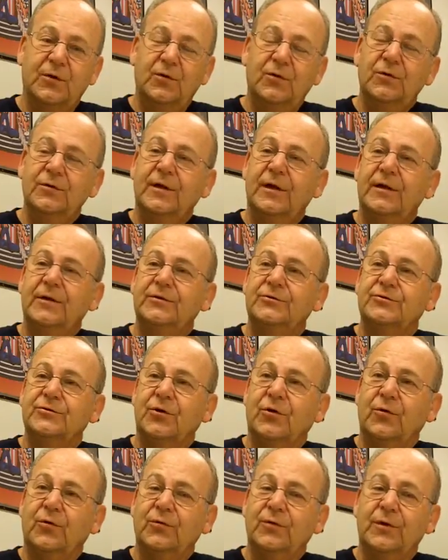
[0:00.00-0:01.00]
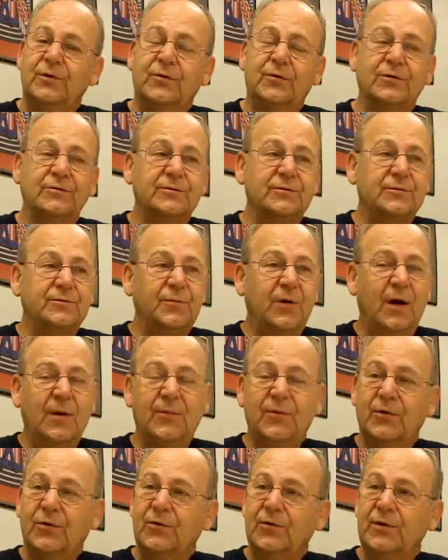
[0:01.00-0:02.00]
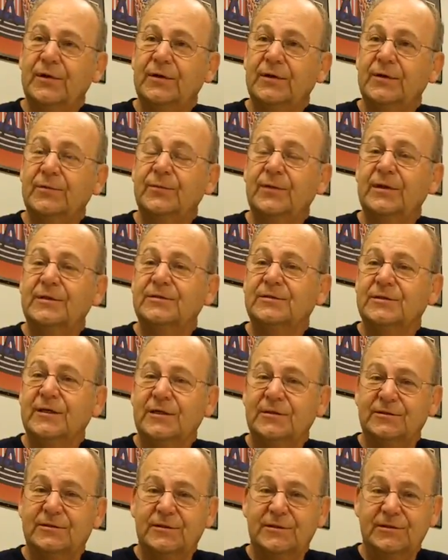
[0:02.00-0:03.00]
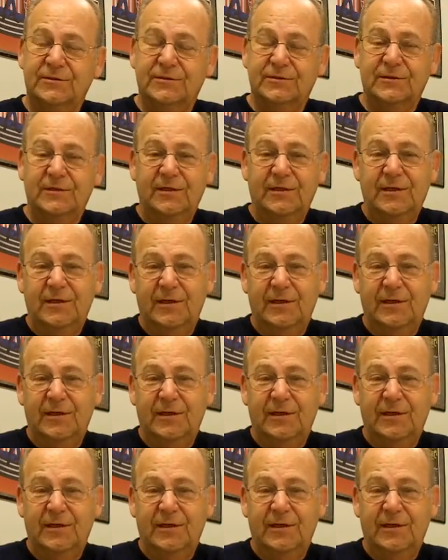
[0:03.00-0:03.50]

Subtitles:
Hootenanny show that was popular in the mid-'60s.